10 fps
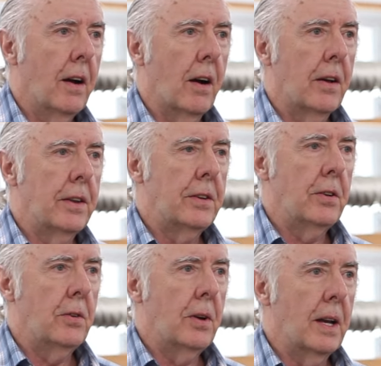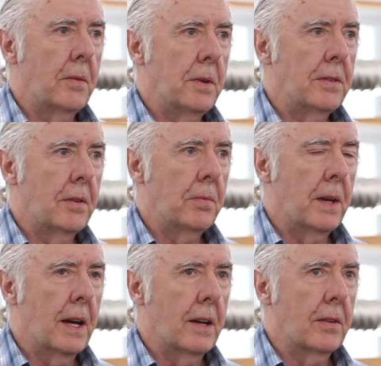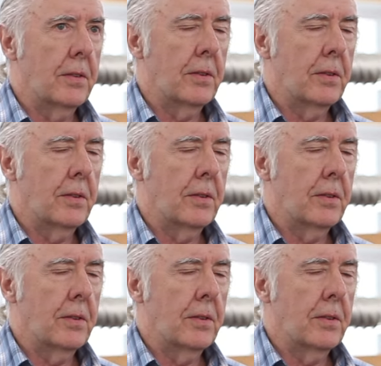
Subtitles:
are the 2 enemies of pianos.